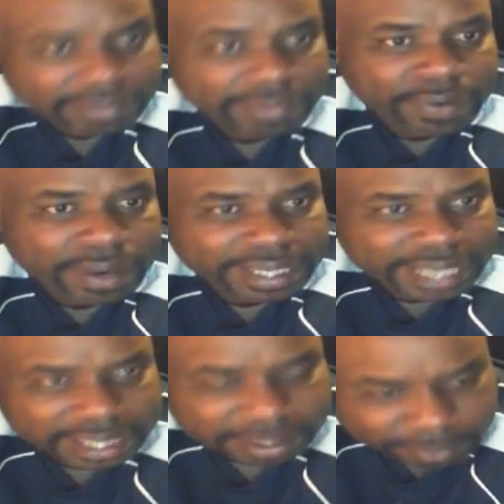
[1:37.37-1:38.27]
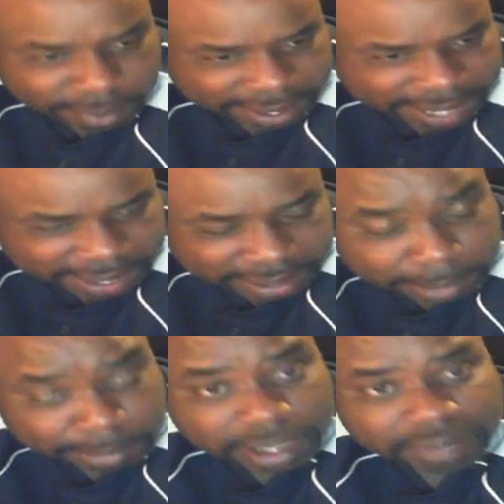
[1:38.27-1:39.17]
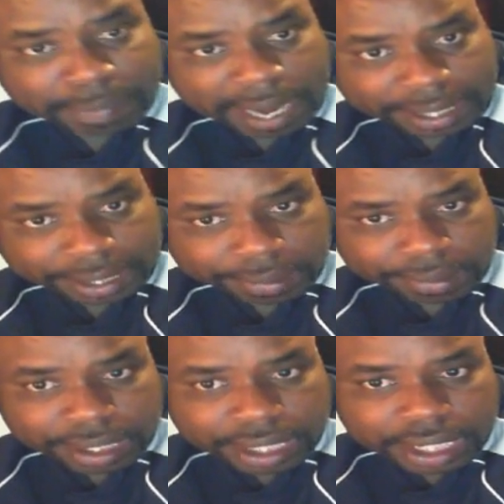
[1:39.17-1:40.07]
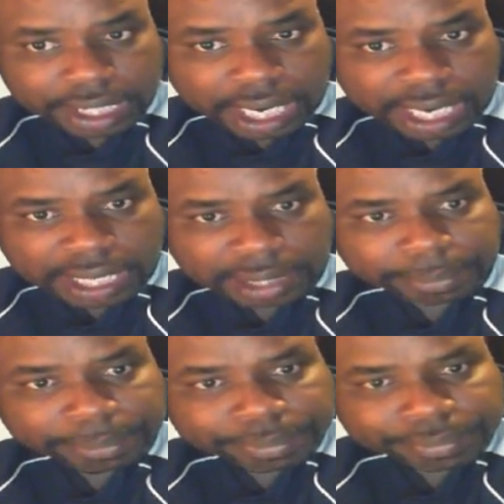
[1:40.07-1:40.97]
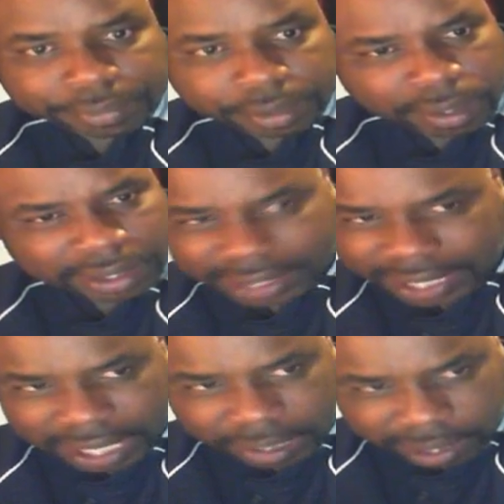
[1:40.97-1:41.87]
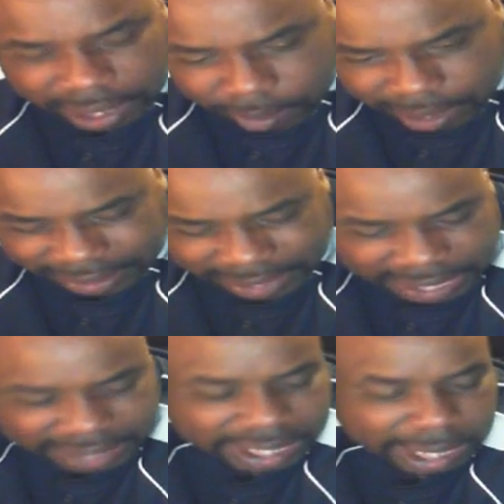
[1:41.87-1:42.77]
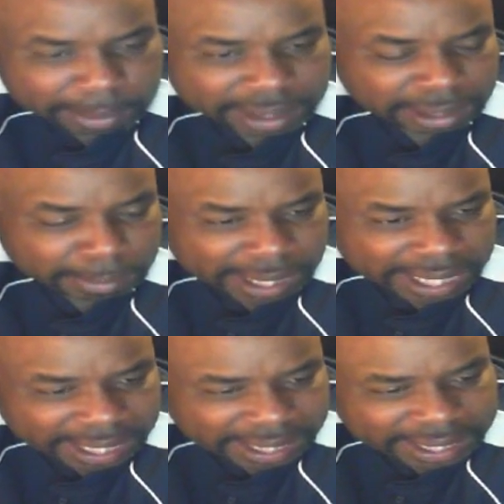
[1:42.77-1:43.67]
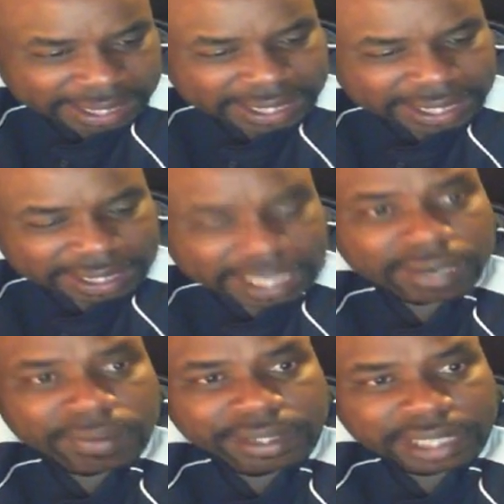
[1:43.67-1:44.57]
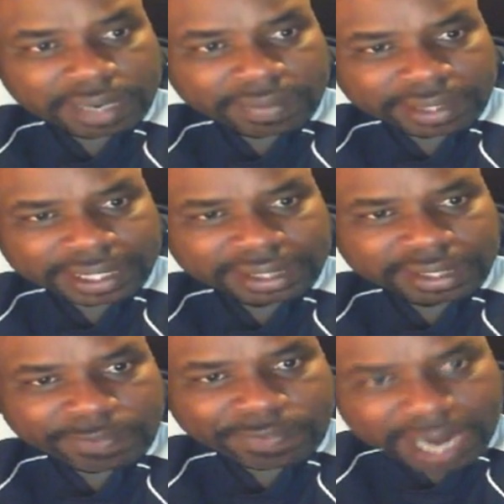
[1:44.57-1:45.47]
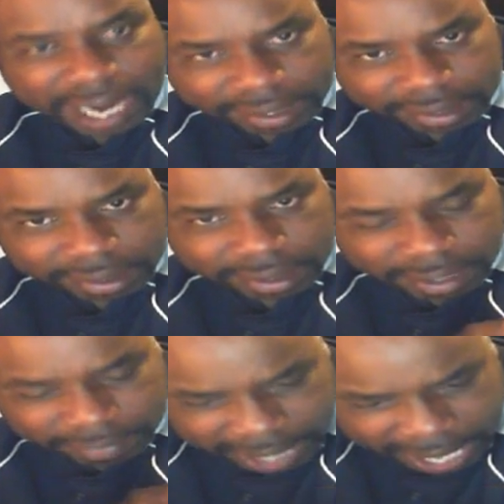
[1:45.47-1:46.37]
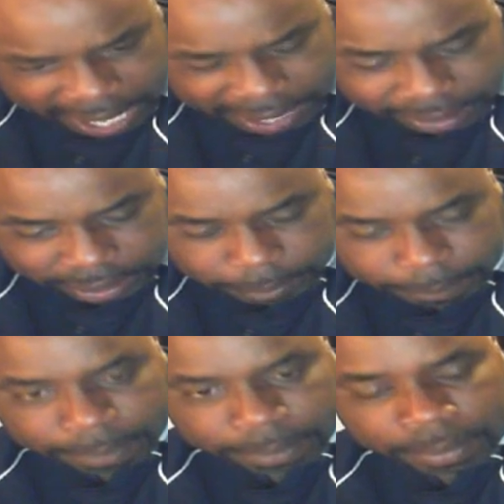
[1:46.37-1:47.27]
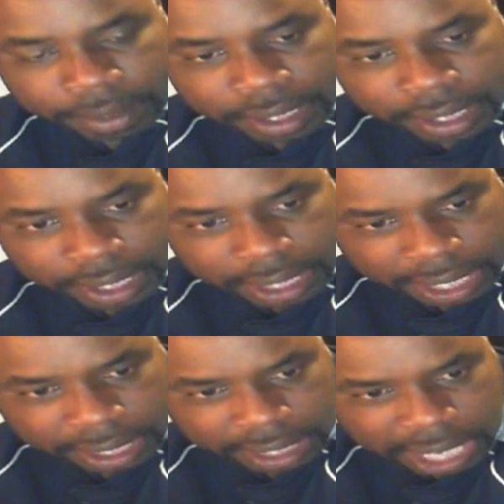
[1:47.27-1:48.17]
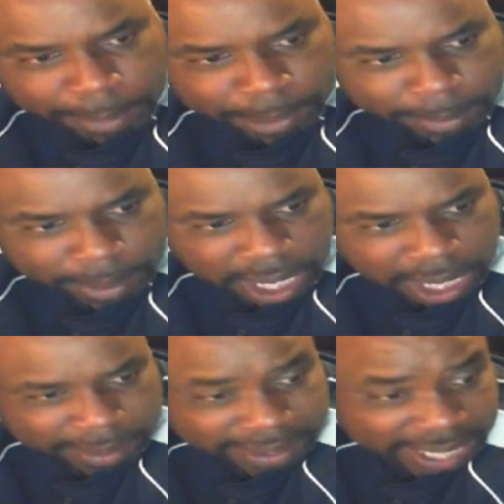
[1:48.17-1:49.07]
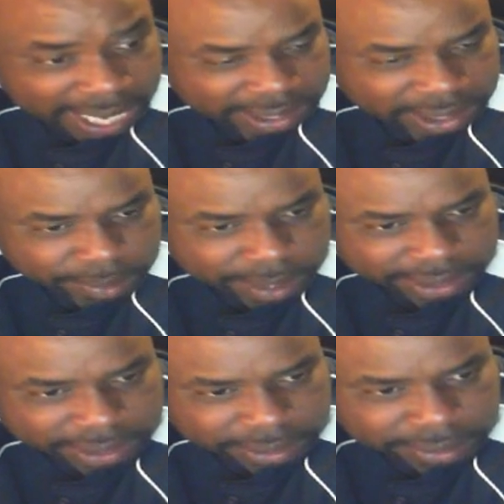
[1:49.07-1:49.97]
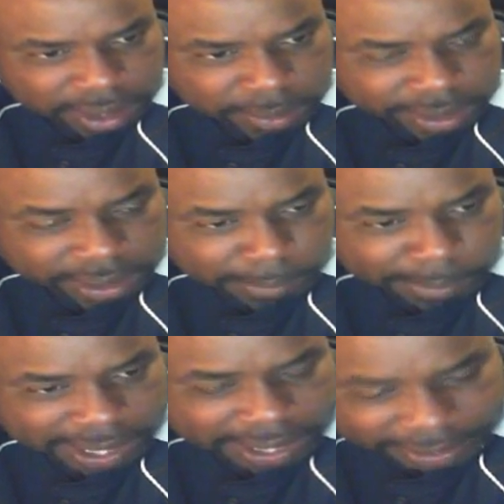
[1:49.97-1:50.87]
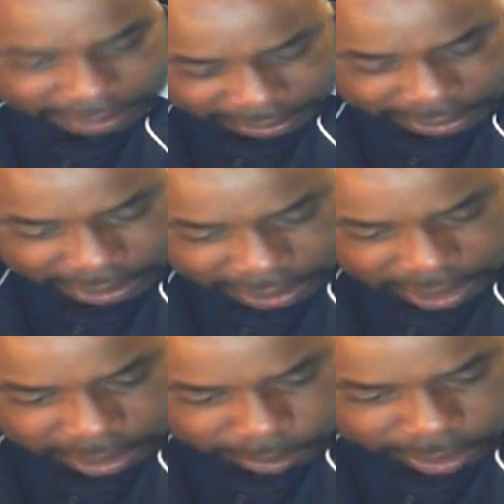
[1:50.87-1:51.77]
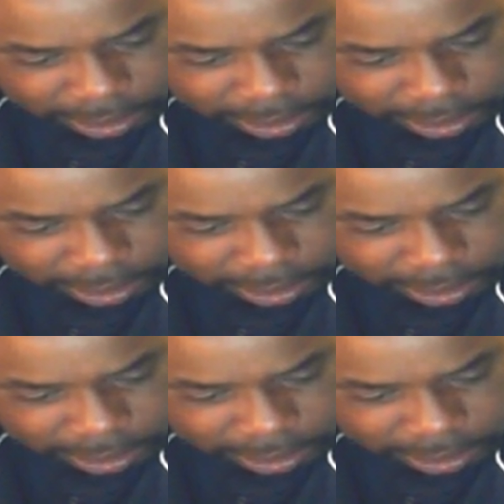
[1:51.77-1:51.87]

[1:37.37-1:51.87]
for 40 days and 40 nights in the book of Matthew. Um, once again, great question. Now let's keep this in mind. That old devil is the father of lies. And a lot of people always ask the question, you know, what's the biggest what's